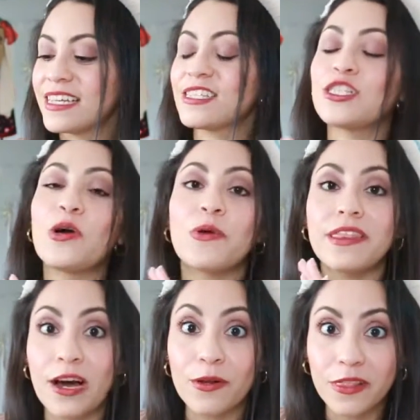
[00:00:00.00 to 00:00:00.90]
So
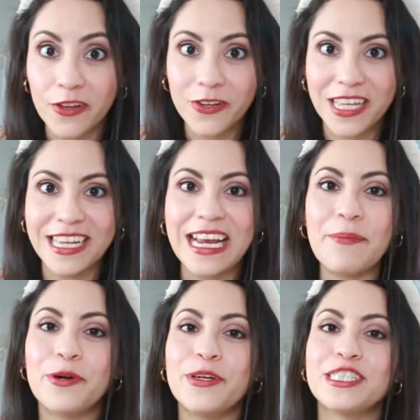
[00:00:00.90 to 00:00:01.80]
without looking,
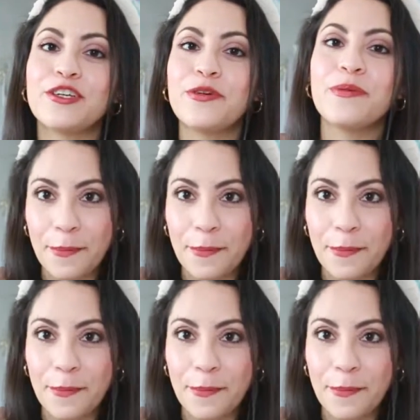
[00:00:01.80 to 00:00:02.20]
I'm going to